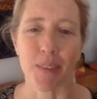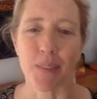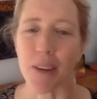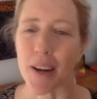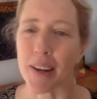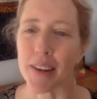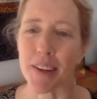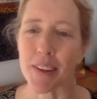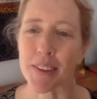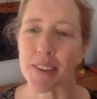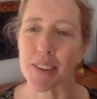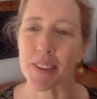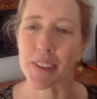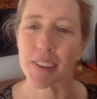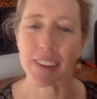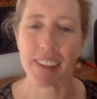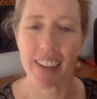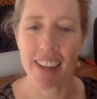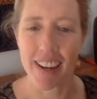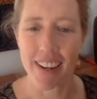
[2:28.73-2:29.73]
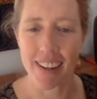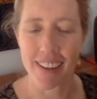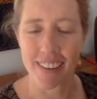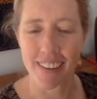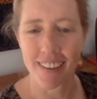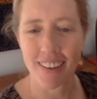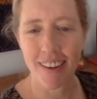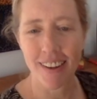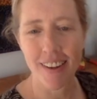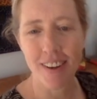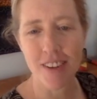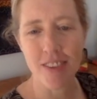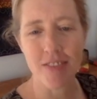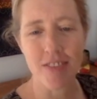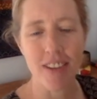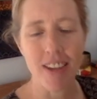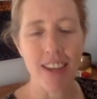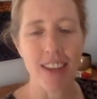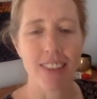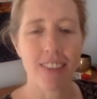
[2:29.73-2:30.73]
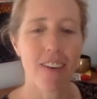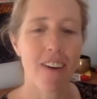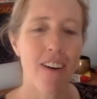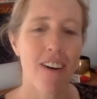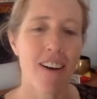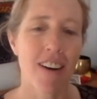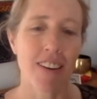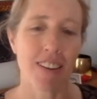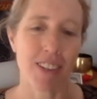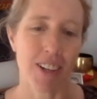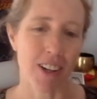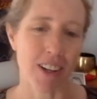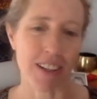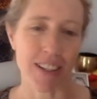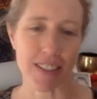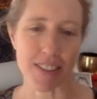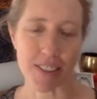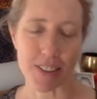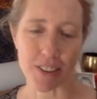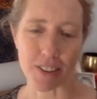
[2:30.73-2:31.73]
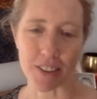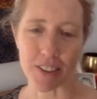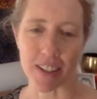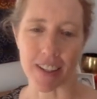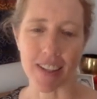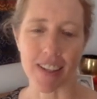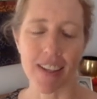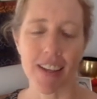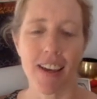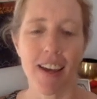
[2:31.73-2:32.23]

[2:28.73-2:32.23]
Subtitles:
another layer of a long, long history